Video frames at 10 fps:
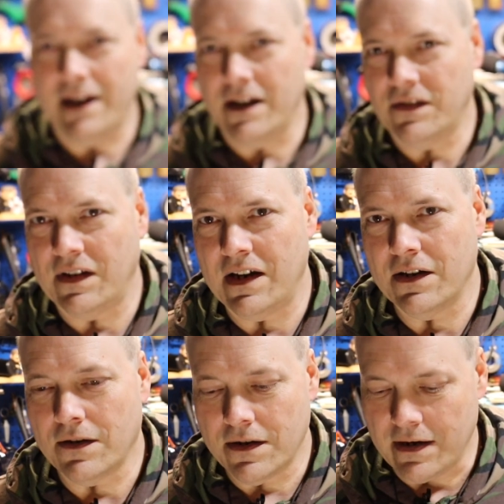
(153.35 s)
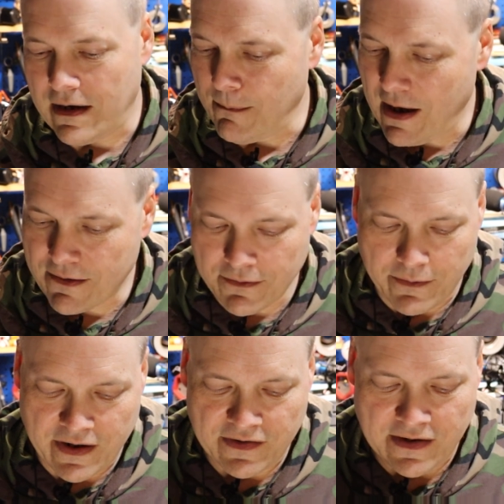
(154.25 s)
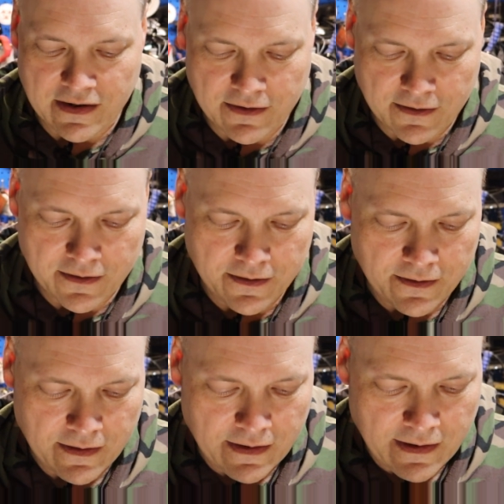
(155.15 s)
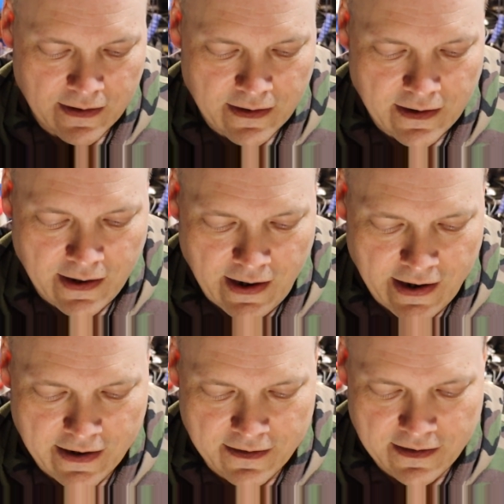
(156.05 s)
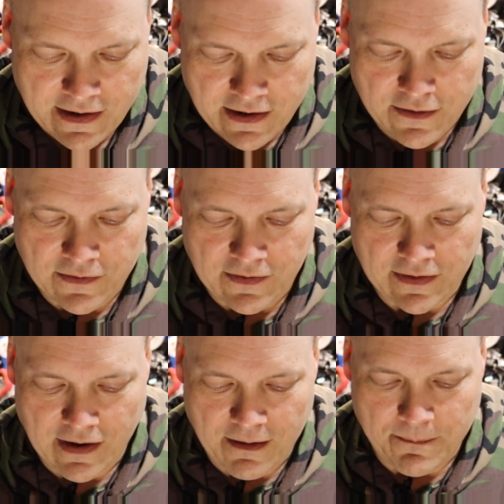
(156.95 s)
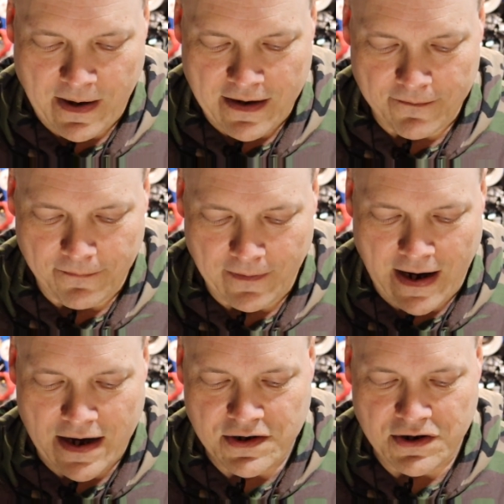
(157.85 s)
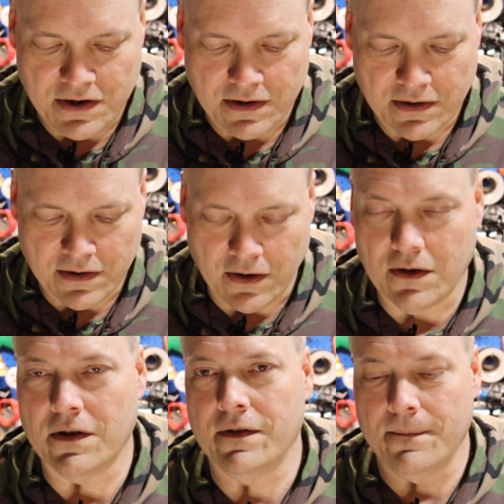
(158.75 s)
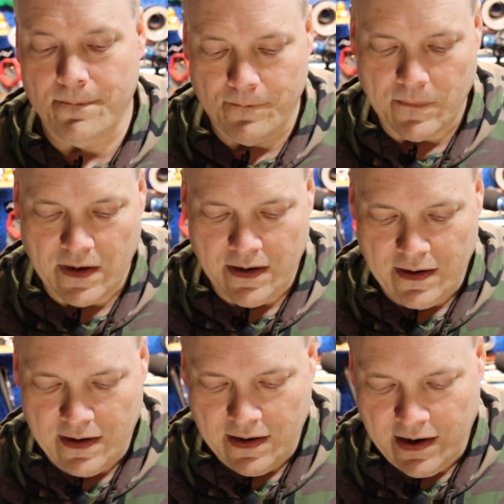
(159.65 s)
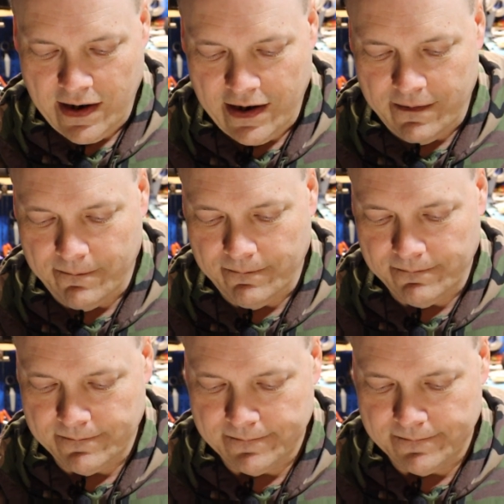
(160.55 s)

SD card, not a micro SD card. Uh, it uses a compact flash card. Um,